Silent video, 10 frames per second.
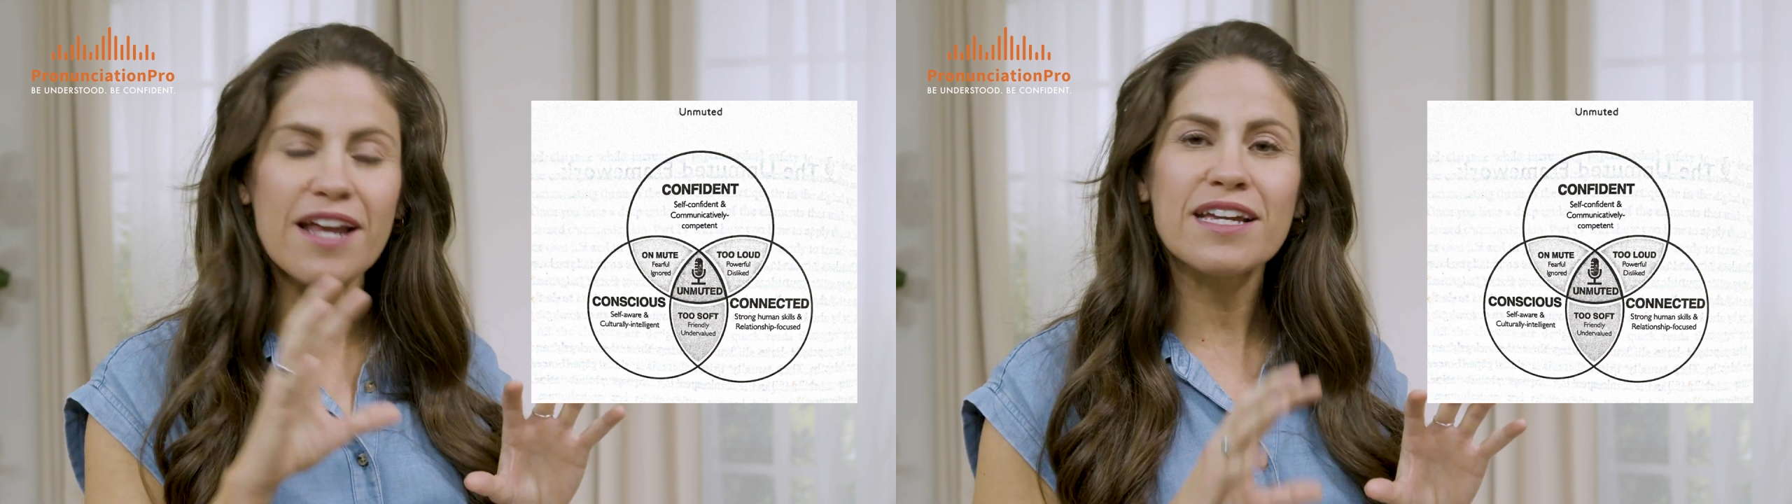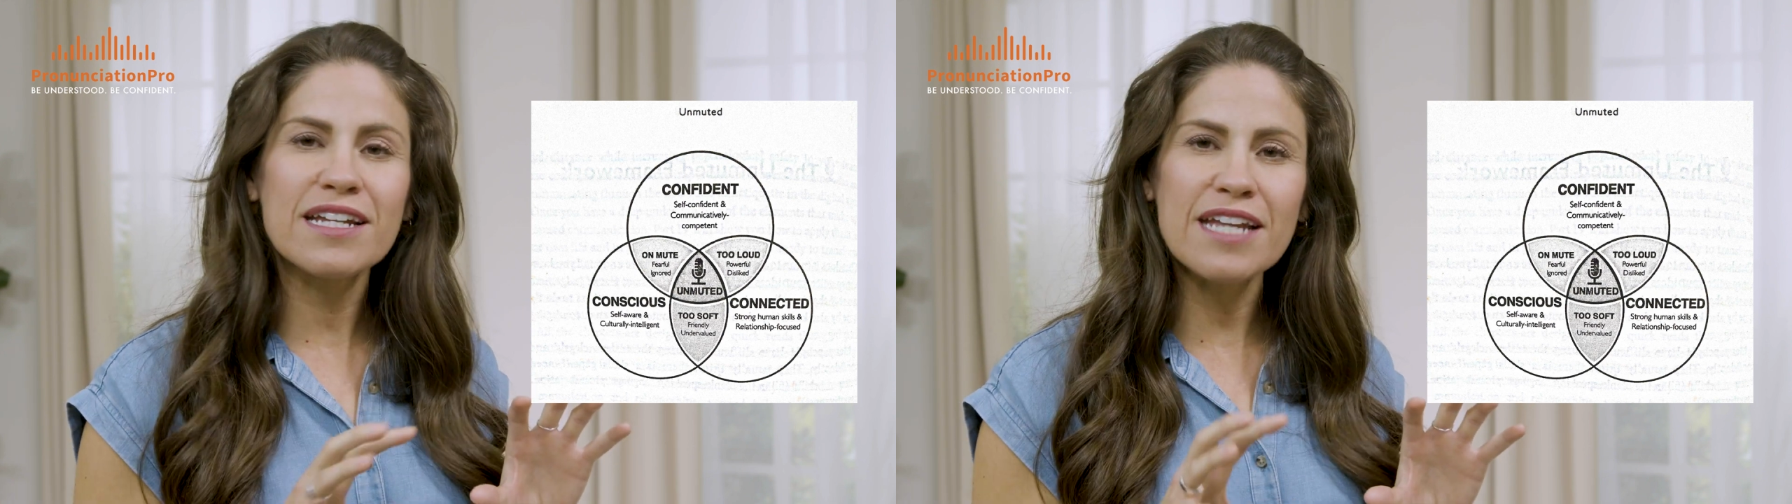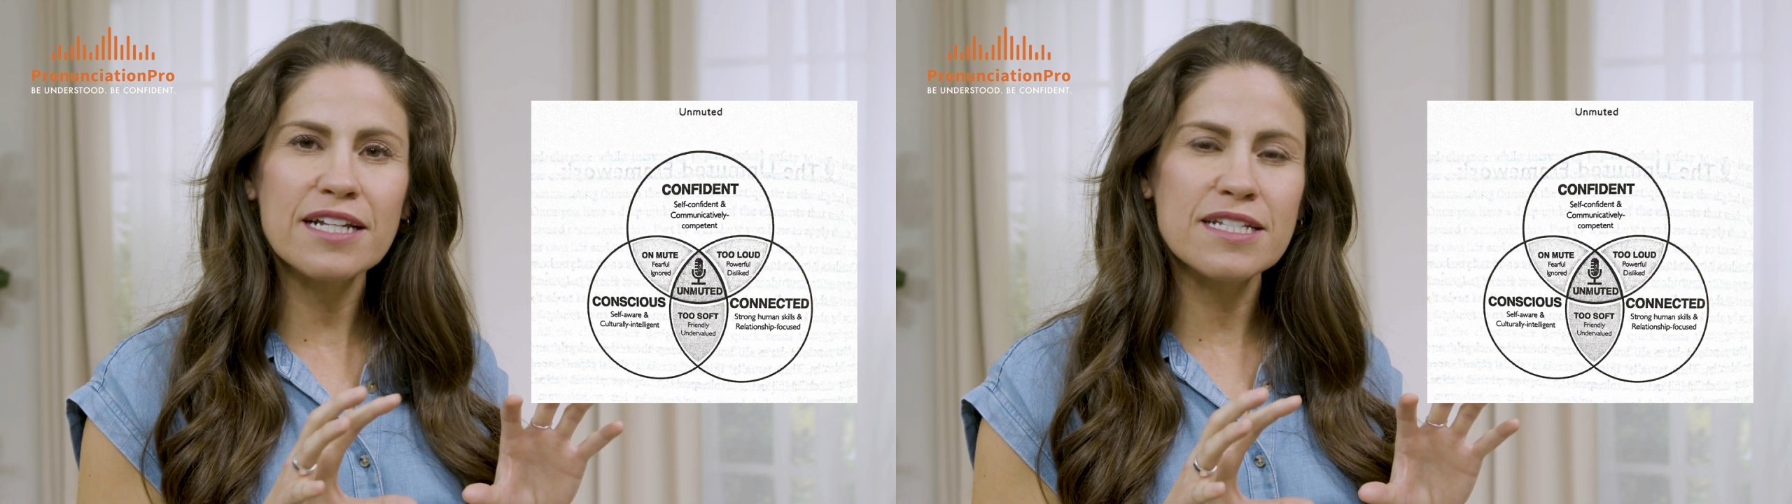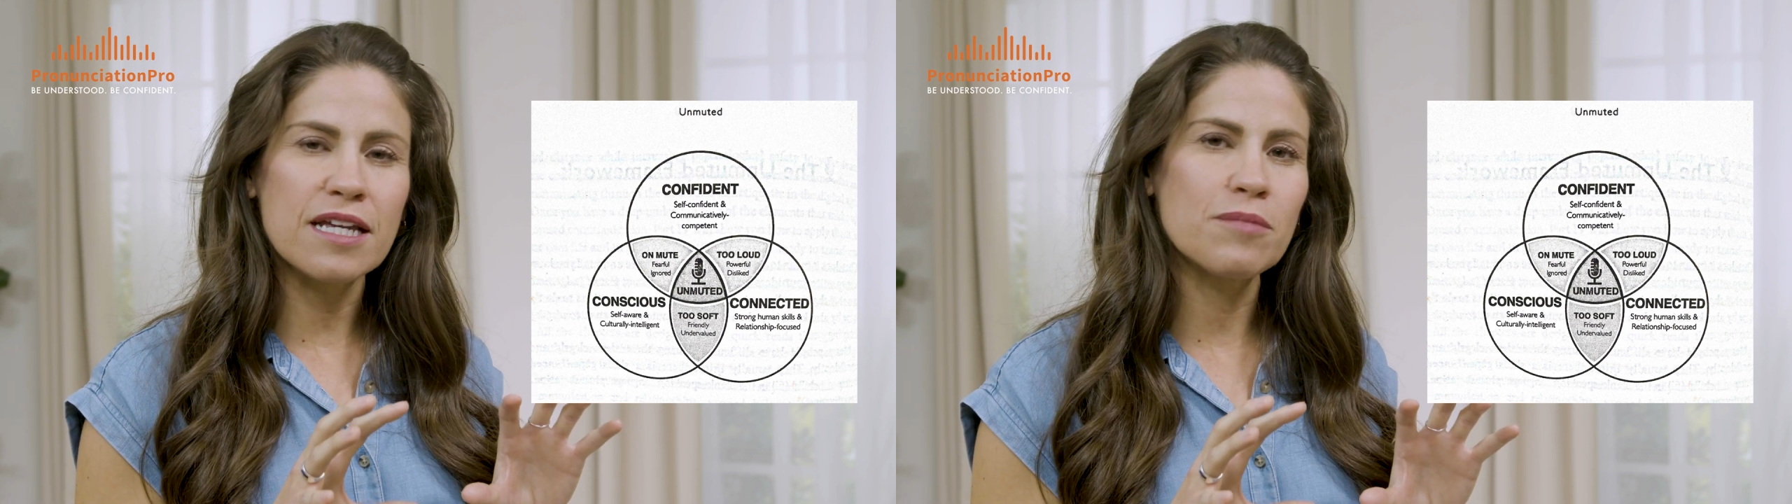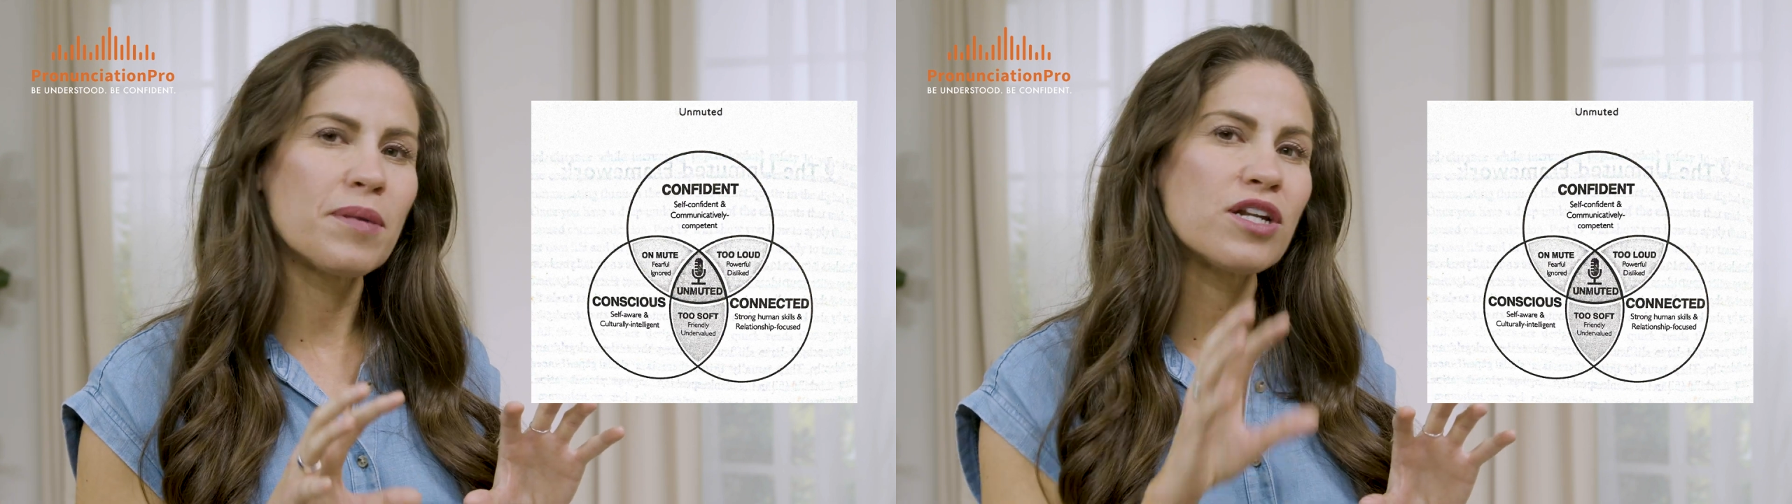and
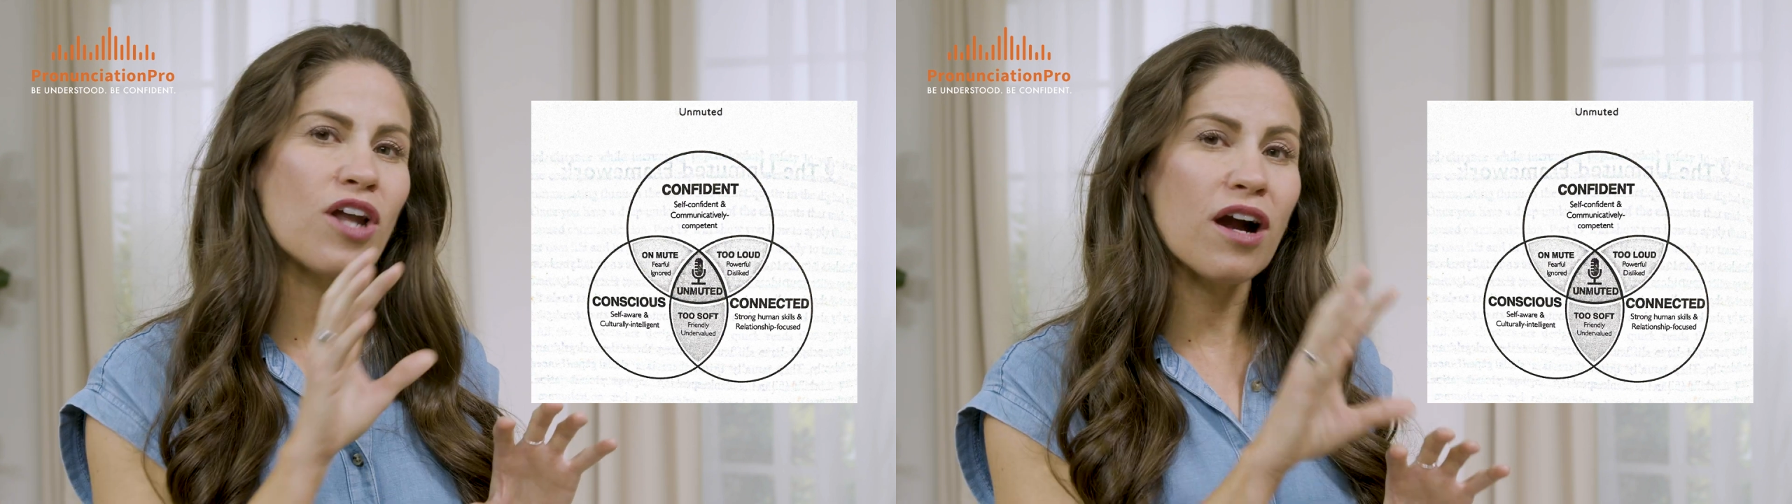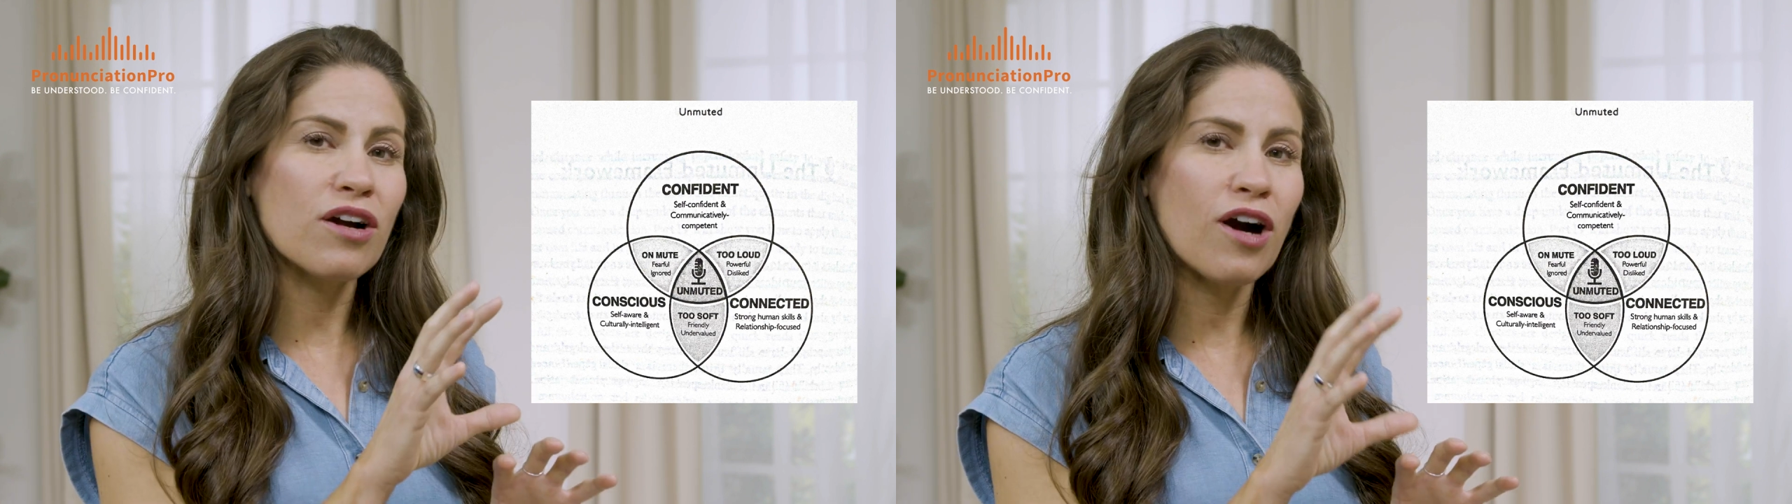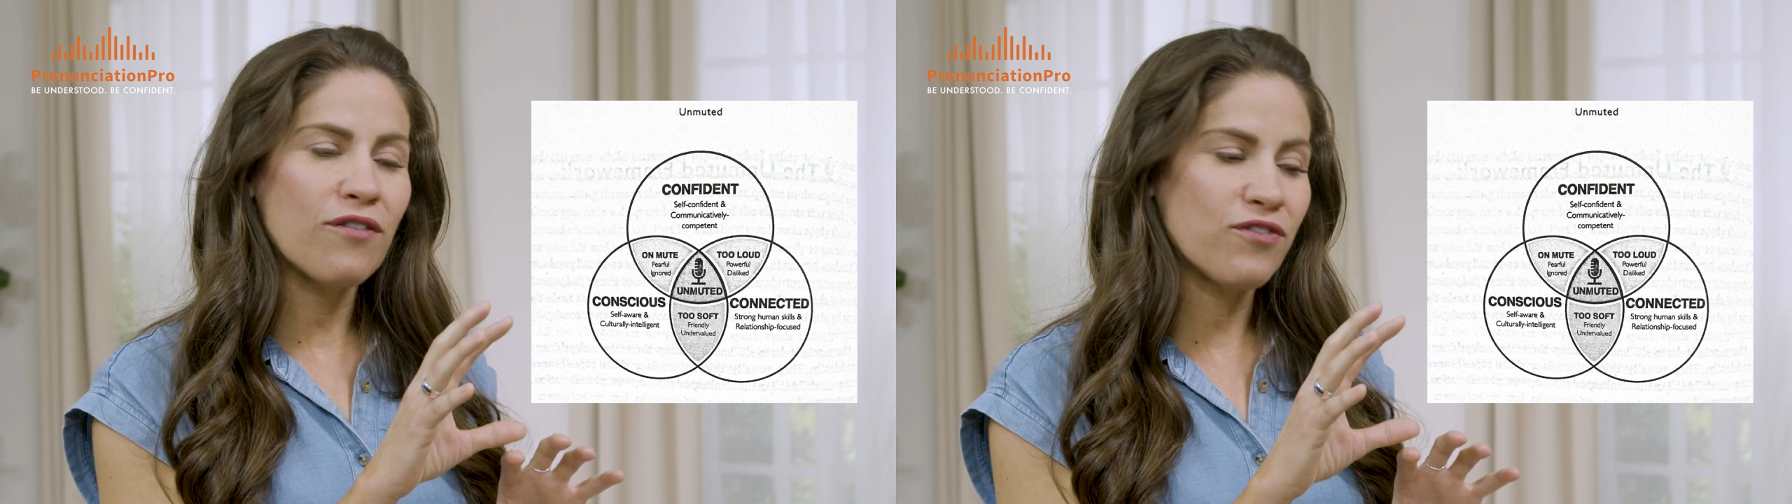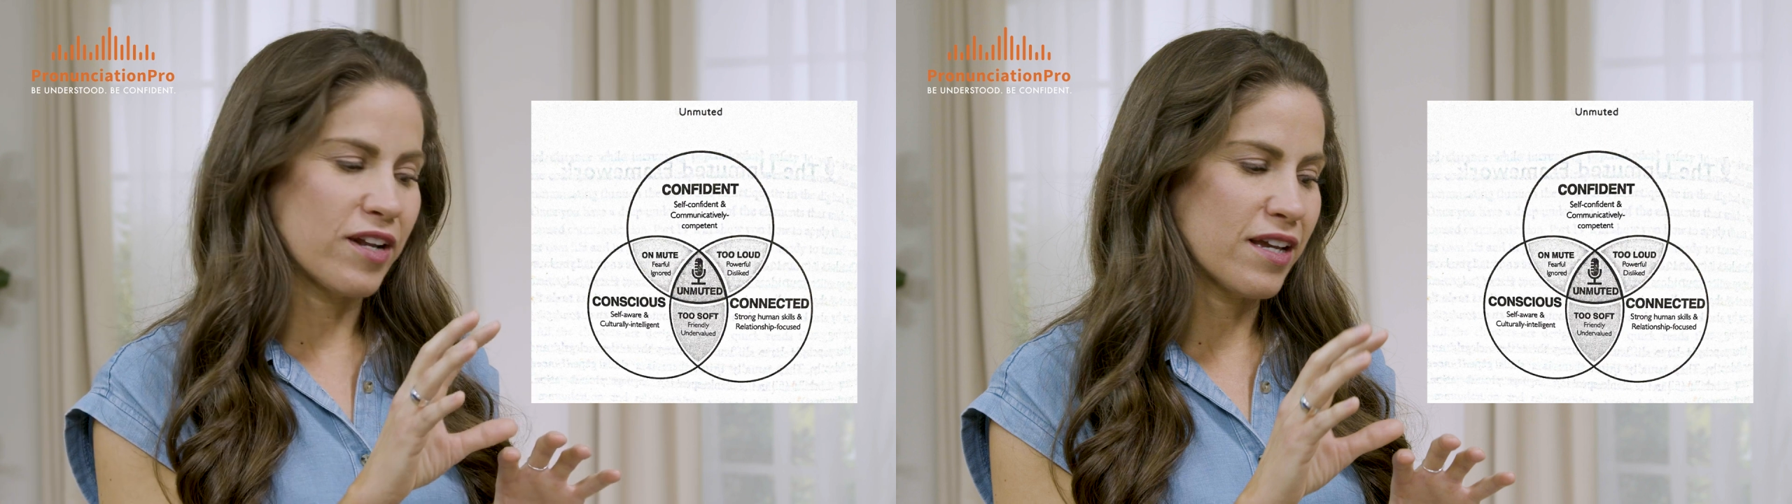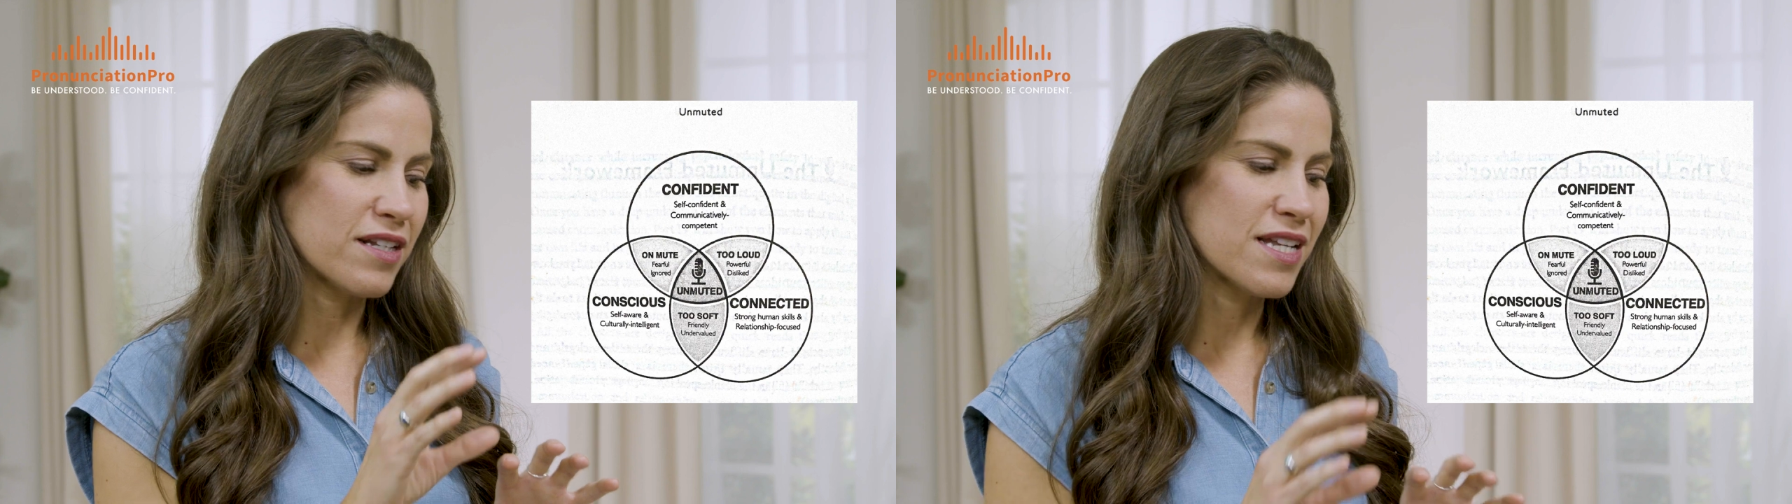connected but not
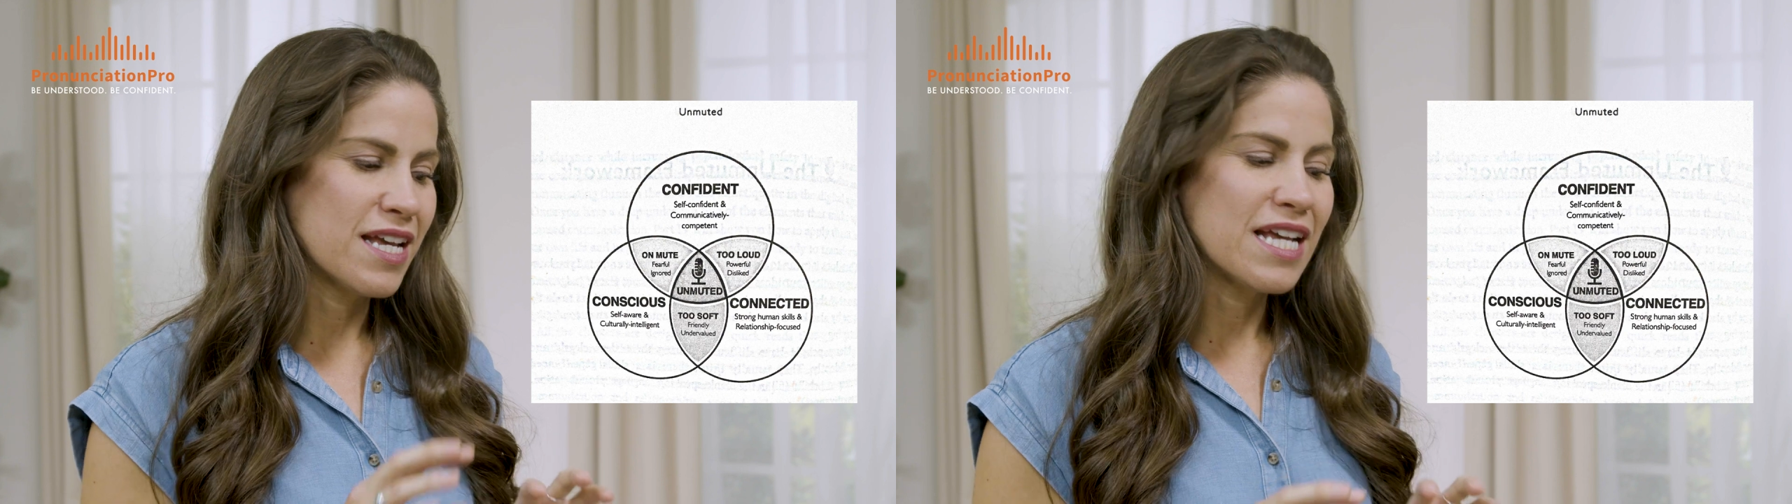confident